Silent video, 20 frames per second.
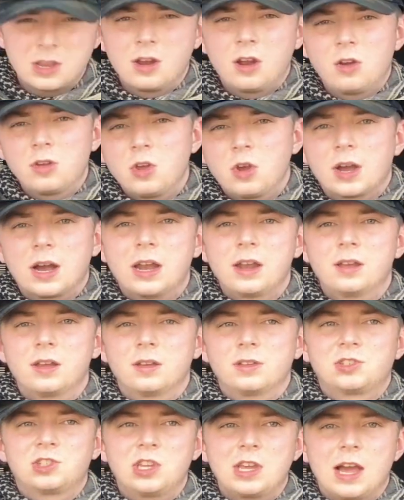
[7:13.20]
you kind
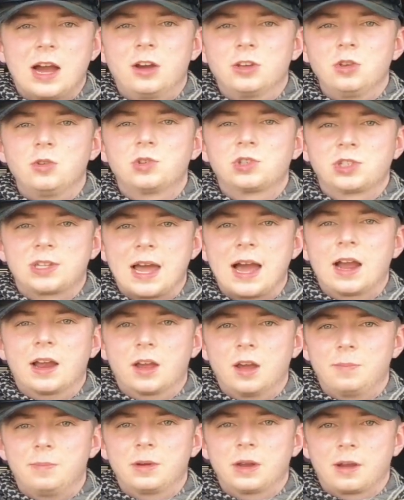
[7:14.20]
of see how you
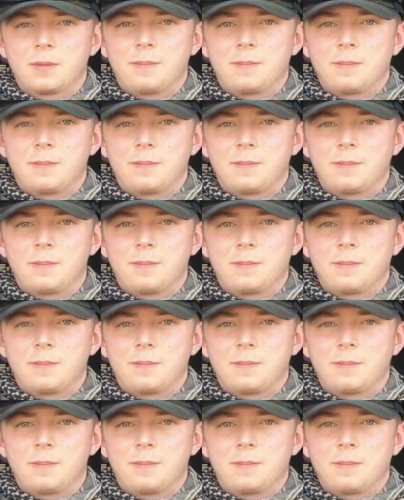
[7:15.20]
stack up and